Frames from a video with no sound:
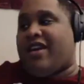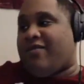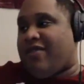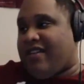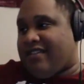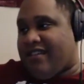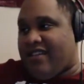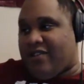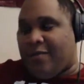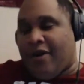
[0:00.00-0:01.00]
at
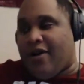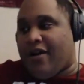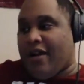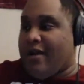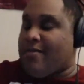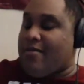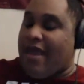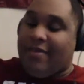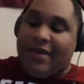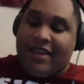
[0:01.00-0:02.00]
Redskins Park.
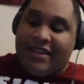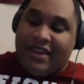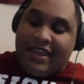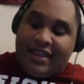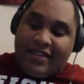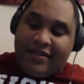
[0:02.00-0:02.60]
Maybe he did.